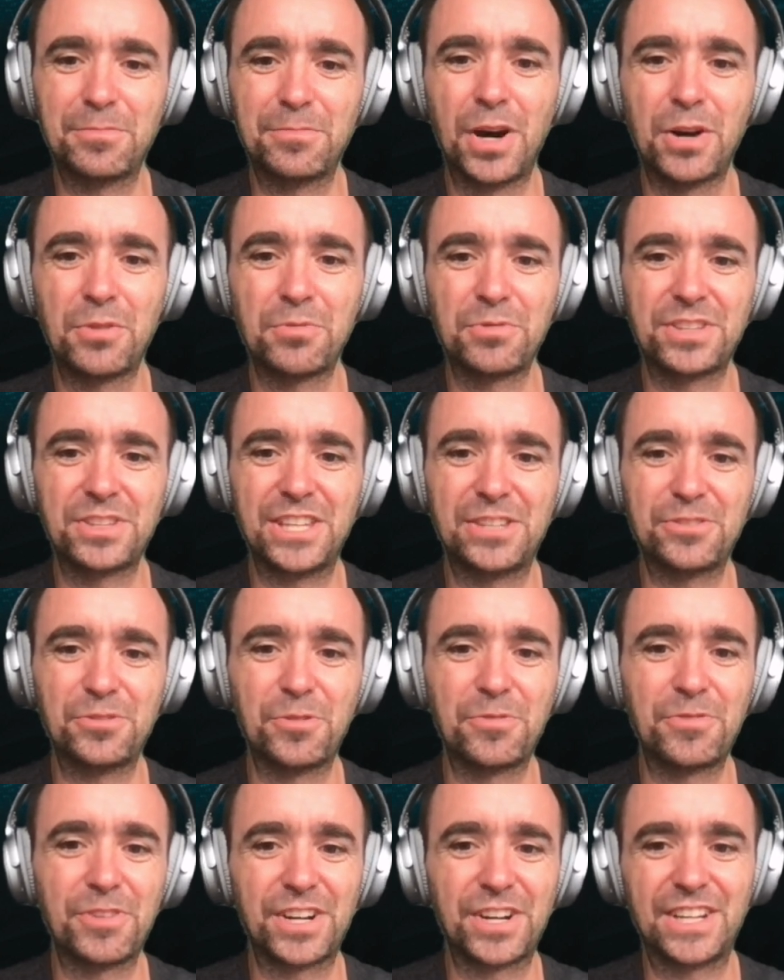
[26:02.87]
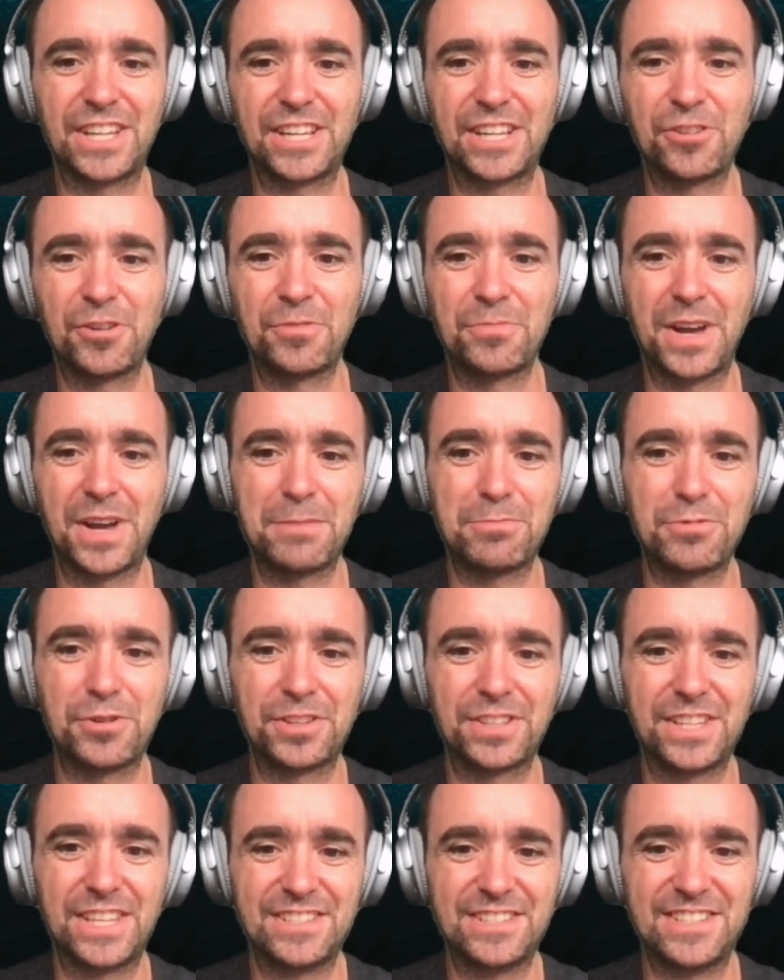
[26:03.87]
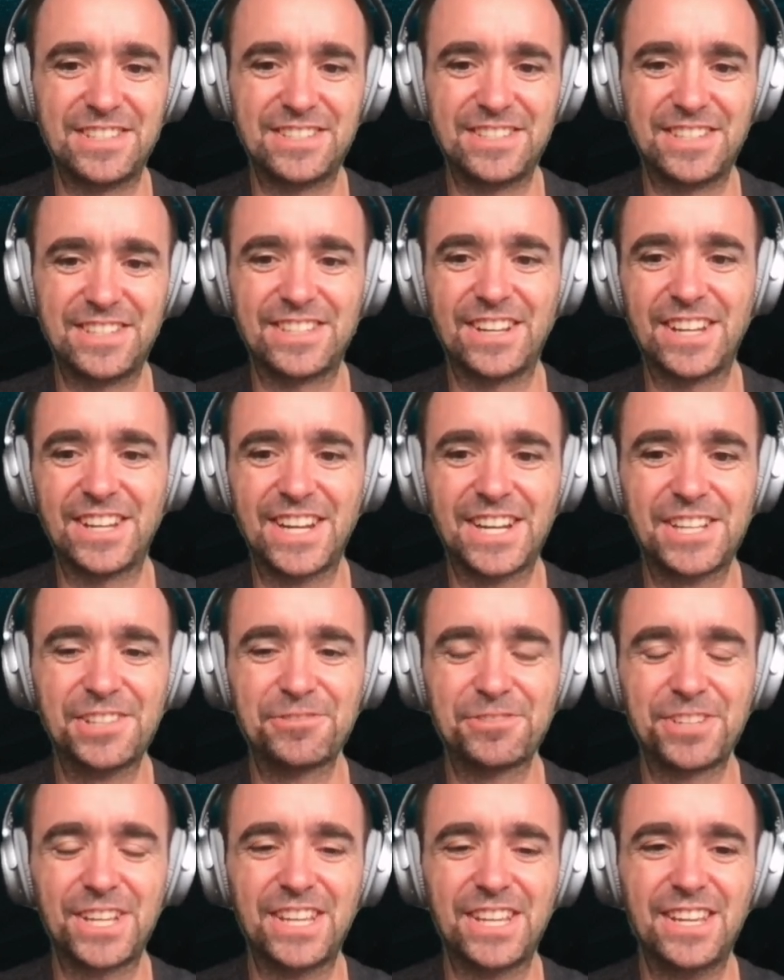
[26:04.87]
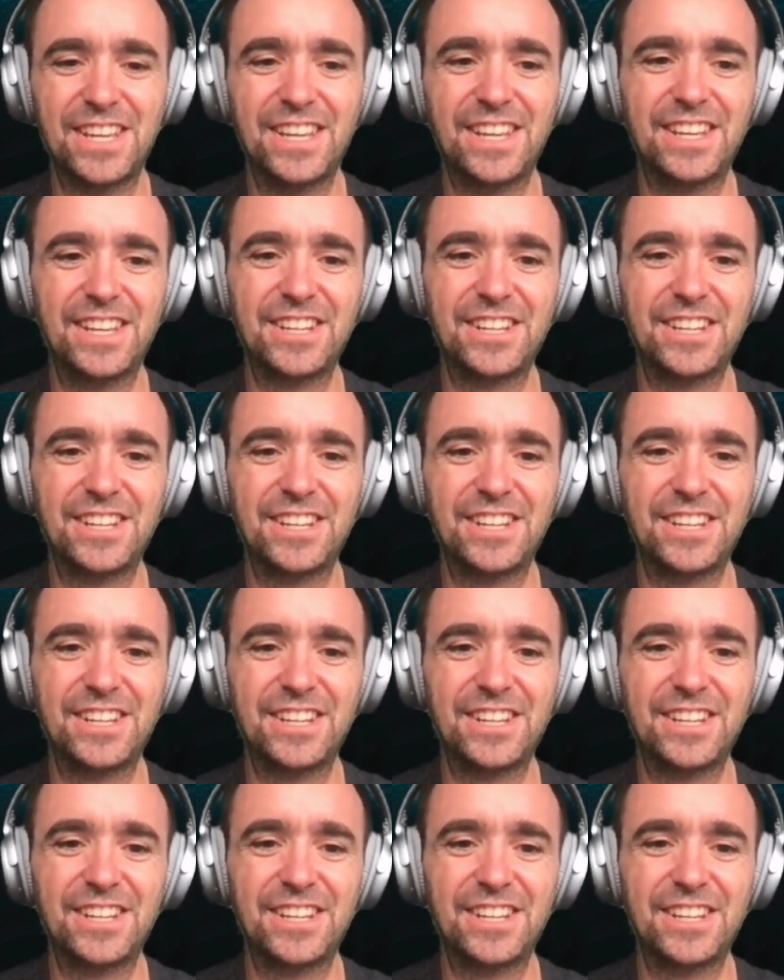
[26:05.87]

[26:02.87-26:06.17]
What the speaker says: mount it over the com Apple TCC directory,